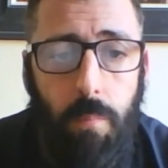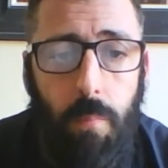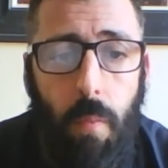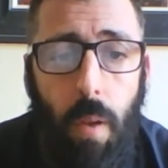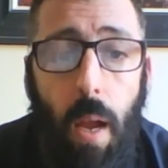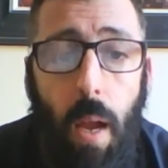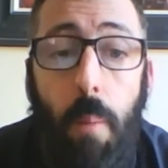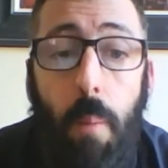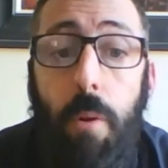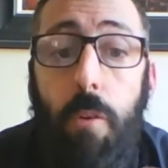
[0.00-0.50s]

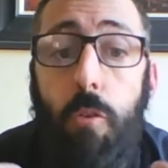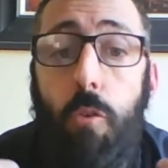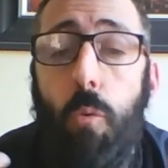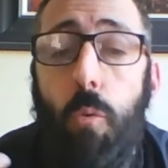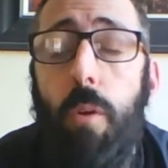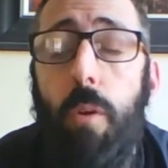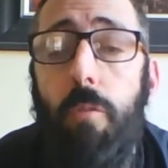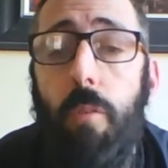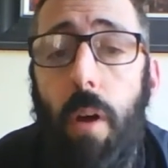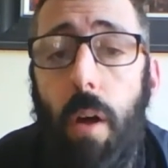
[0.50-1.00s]
How much do
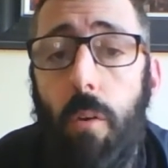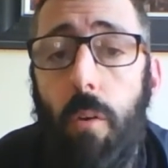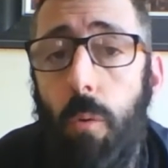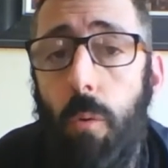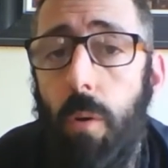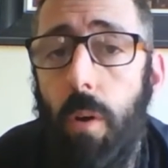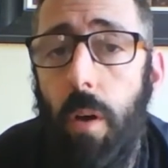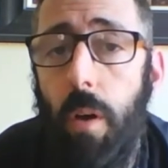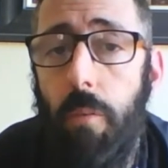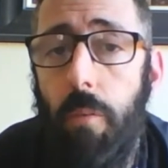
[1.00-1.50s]
we value
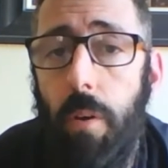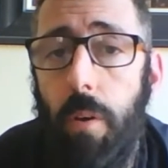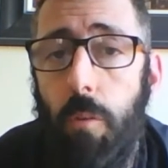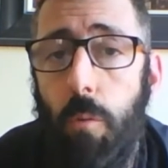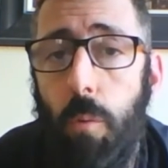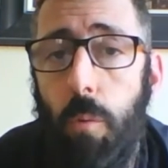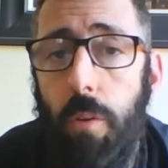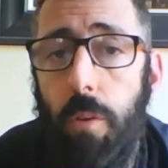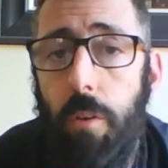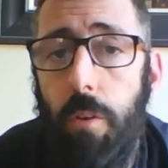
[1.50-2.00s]
covenants
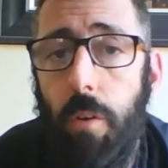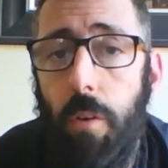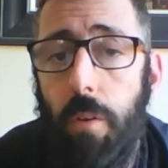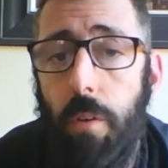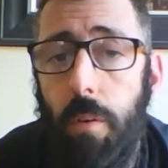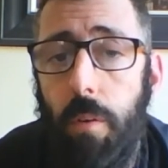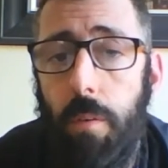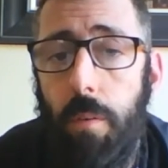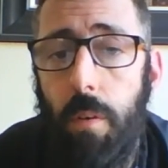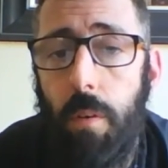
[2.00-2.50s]
with each
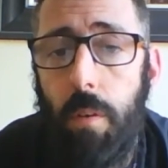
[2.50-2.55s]
other?